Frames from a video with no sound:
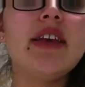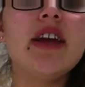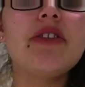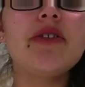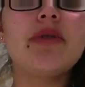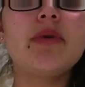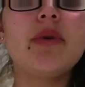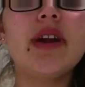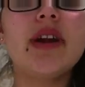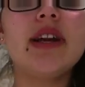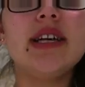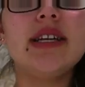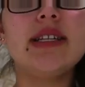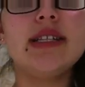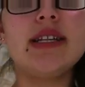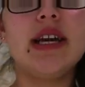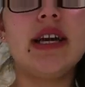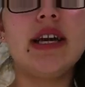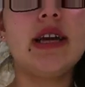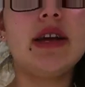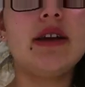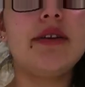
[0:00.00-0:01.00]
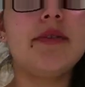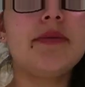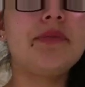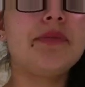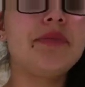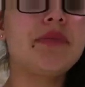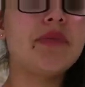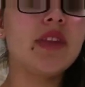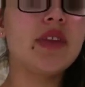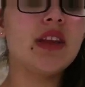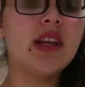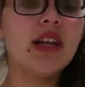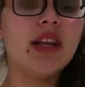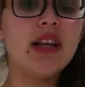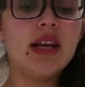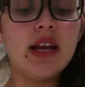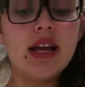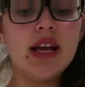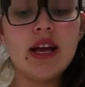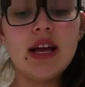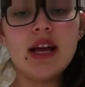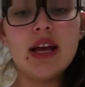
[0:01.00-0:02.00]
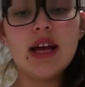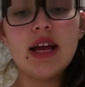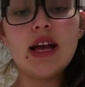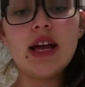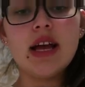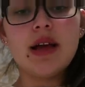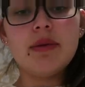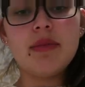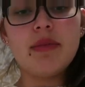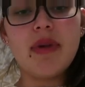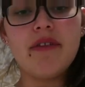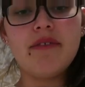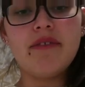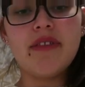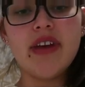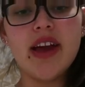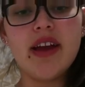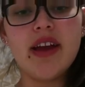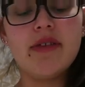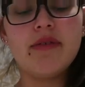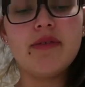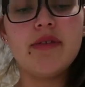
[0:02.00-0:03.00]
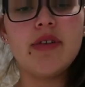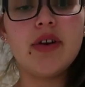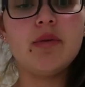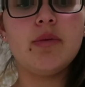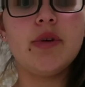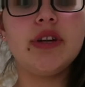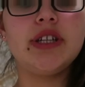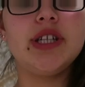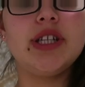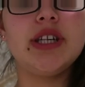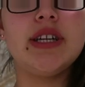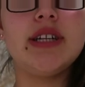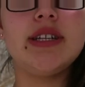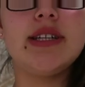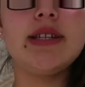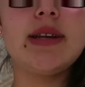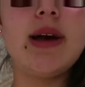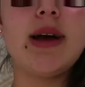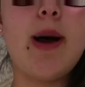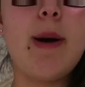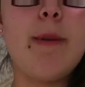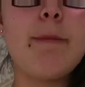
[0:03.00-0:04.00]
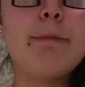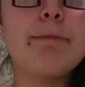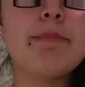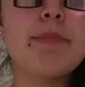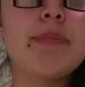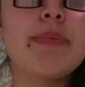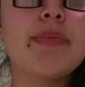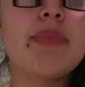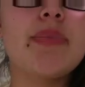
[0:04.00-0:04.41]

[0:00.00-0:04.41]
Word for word: the other one is in my fave, which is um,